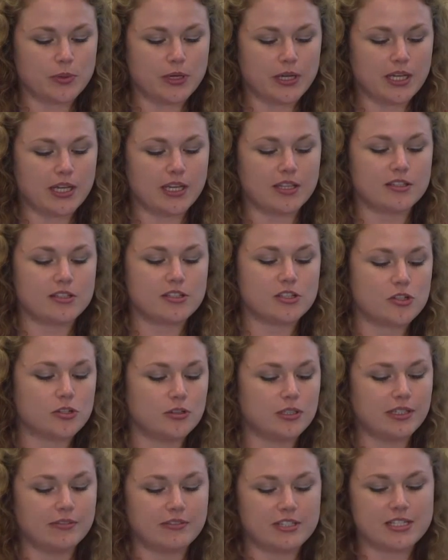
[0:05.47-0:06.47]
working in the
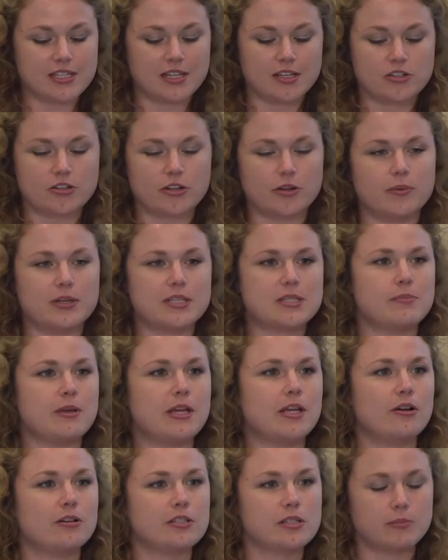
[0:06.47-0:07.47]
Store Liver Centre at
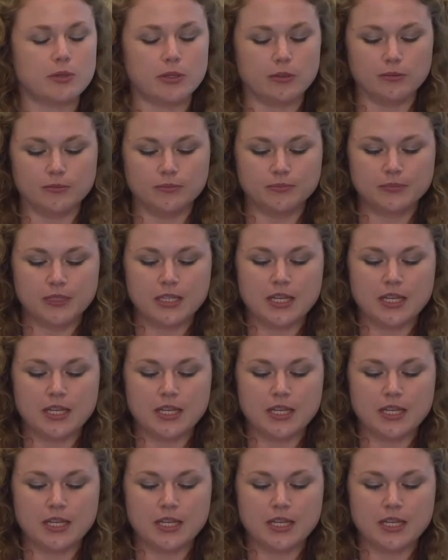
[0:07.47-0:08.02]
Westmead Hospital.